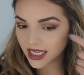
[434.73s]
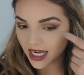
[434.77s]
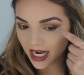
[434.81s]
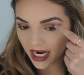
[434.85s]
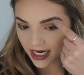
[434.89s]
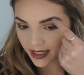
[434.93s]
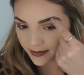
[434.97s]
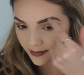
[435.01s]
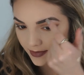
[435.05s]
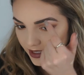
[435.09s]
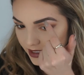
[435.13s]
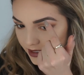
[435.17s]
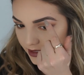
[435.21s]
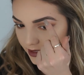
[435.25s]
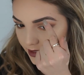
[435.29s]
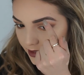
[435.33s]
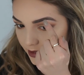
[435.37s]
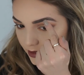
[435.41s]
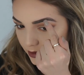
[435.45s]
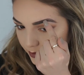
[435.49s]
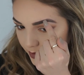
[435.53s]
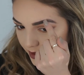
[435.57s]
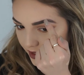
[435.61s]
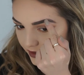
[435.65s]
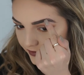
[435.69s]
I made a
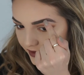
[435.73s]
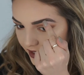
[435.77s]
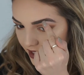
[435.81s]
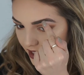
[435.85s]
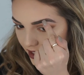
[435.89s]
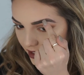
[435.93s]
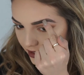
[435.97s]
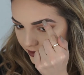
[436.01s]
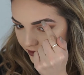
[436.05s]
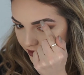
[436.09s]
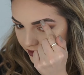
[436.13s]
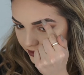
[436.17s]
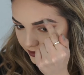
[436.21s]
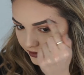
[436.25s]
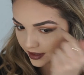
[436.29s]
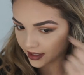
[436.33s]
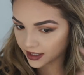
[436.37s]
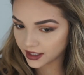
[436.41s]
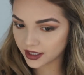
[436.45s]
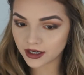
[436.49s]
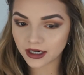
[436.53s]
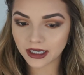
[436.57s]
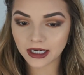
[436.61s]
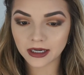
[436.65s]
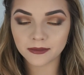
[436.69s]
little bit of an error right
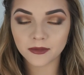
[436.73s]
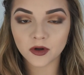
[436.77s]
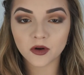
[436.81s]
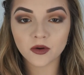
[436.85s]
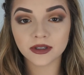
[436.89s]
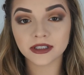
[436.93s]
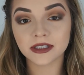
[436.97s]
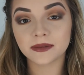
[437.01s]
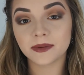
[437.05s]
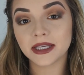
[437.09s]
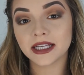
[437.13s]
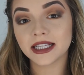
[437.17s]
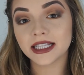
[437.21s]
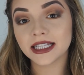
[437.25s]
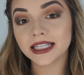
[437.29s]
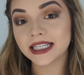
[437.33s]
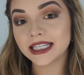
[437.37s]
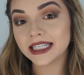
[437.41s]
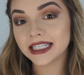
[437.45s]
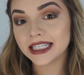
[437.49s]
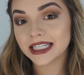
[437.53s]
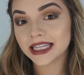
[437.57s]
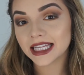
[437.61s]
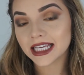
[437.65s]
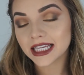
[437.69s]
here. I'm going to be
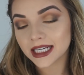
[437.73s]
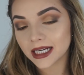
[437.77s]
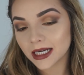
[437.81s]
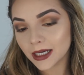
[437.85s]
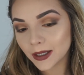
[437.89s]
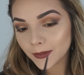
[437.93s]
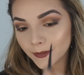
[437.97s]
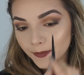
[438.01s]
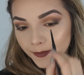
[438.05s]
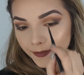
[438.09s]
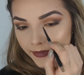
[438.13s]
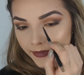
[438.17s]
cleaning that up.